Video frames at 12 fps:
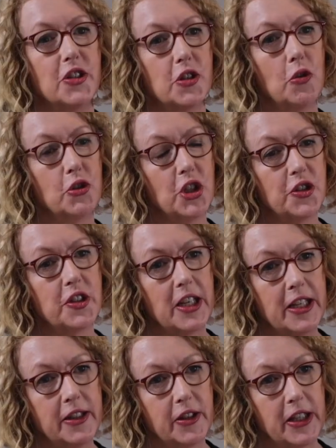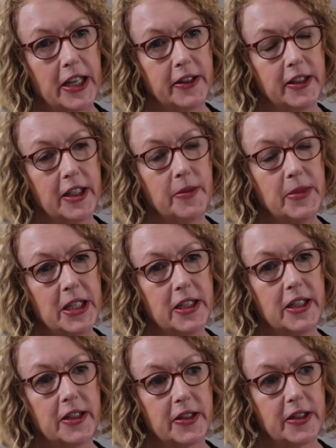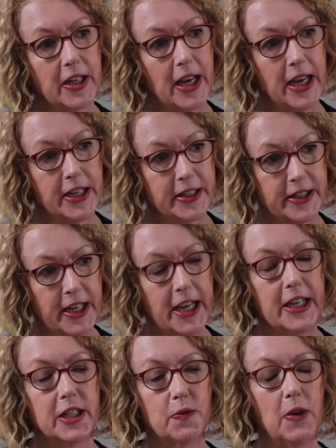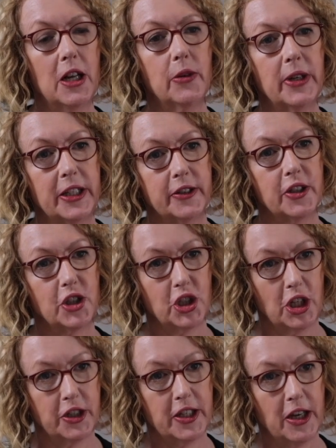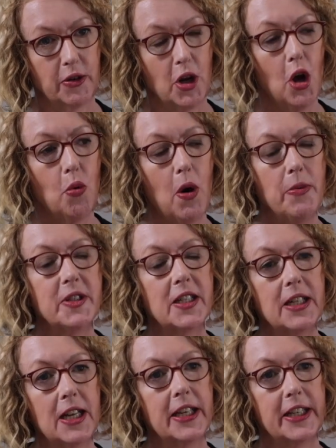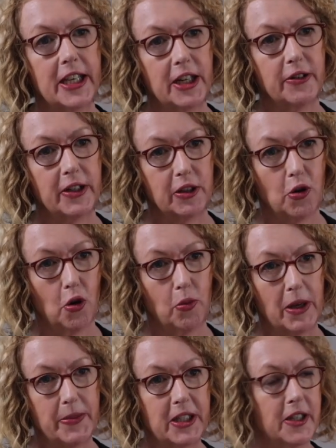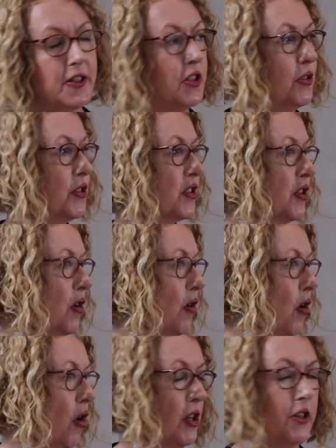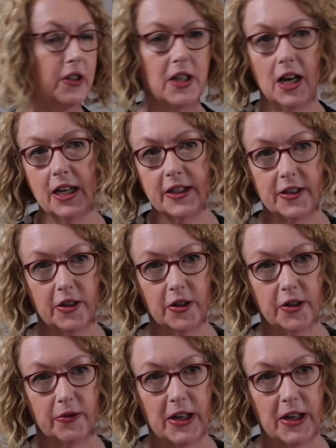So just in the immediate days following the shutdown, what was it like here in Galway? Because you saw all your colleagues in other